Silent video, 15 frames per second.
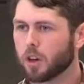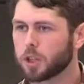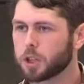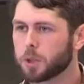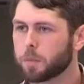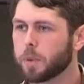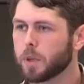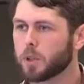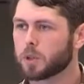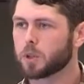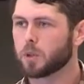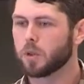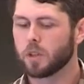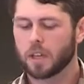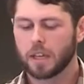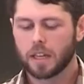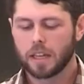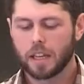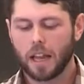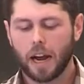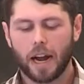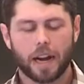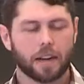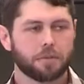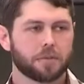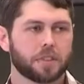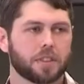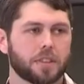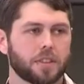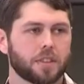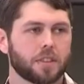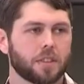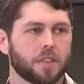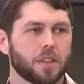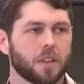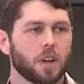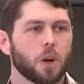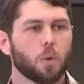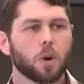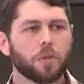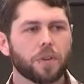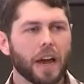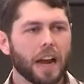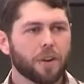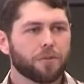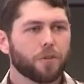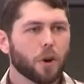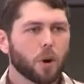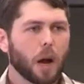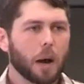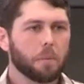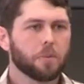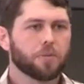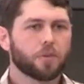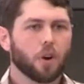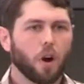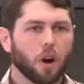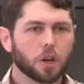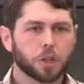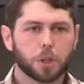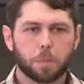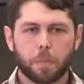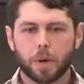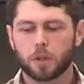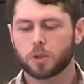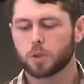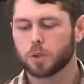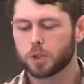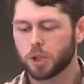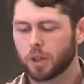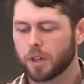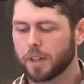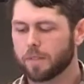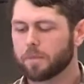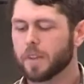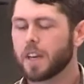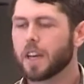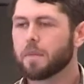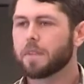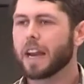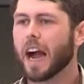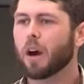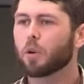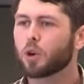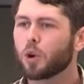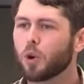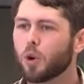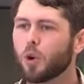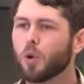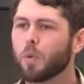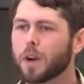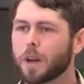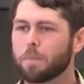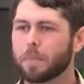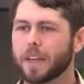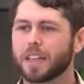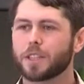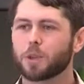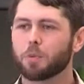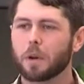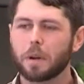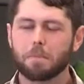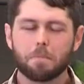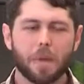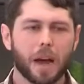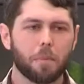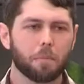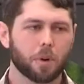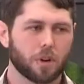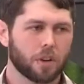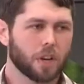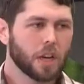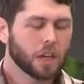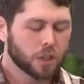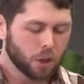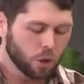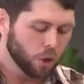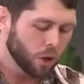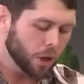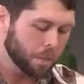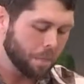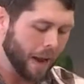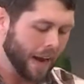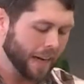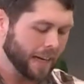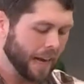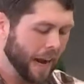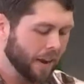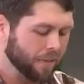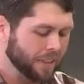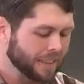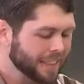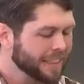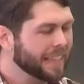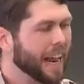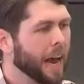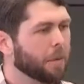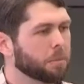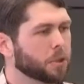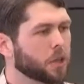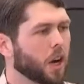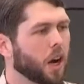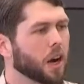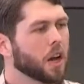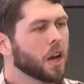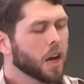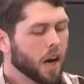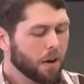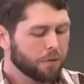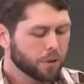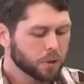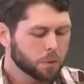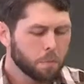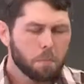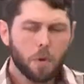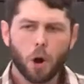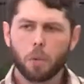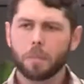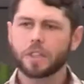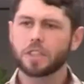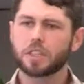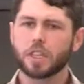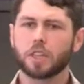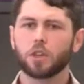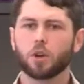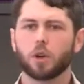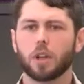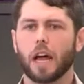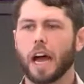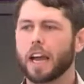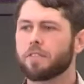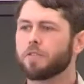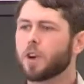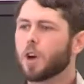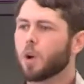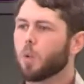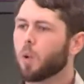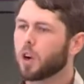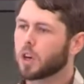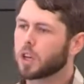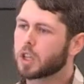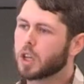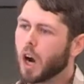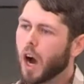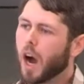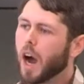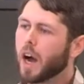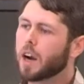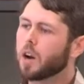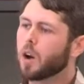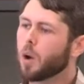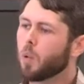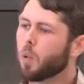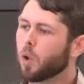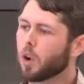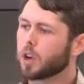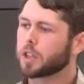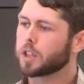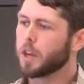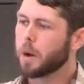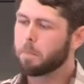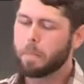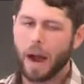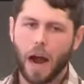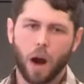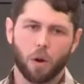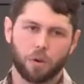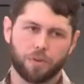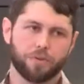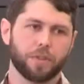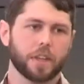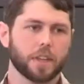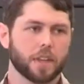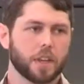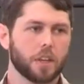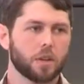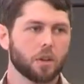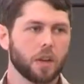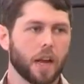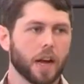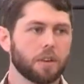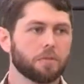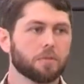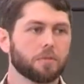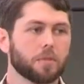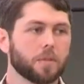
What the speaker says: our spiritual lives? What if we had a photo album for our spiritual journey? I mean, how cool would it be to remember, to look back and have a snapshot of those moments in your life where God worked powerfully in your life?